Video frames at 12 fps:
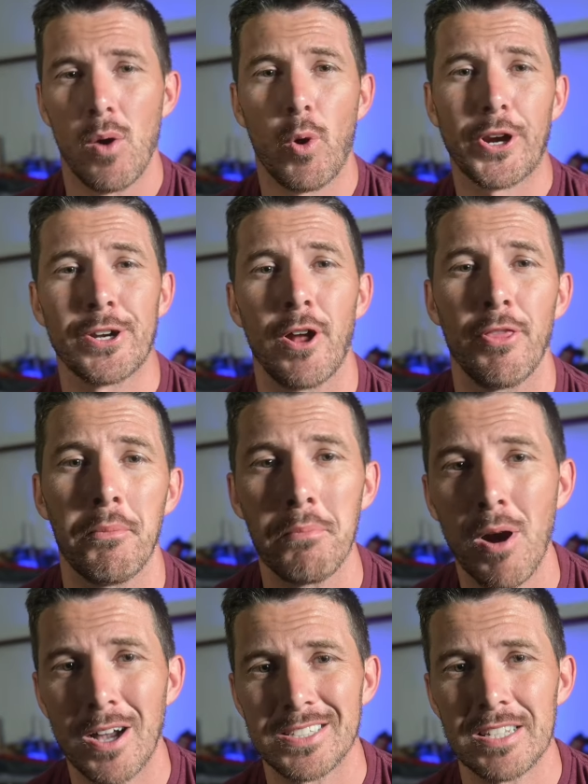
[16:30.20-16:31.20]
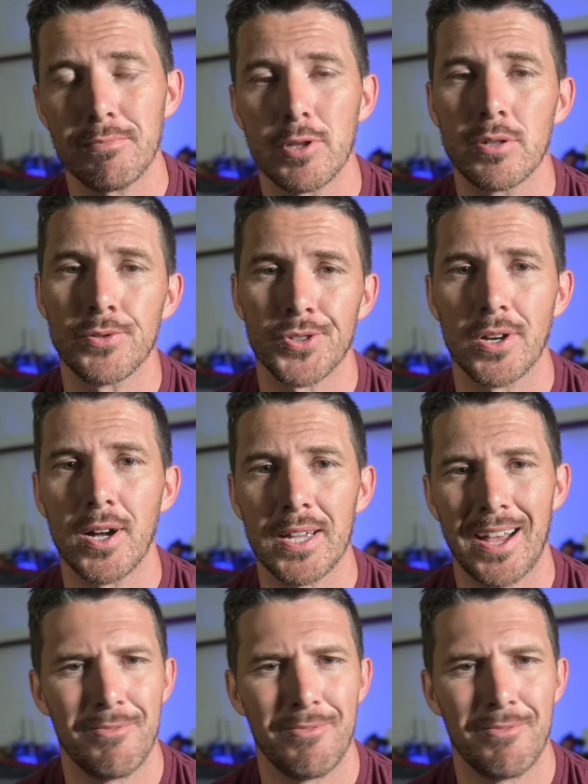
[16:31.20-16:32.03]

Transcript: working on the Mossy blue truck.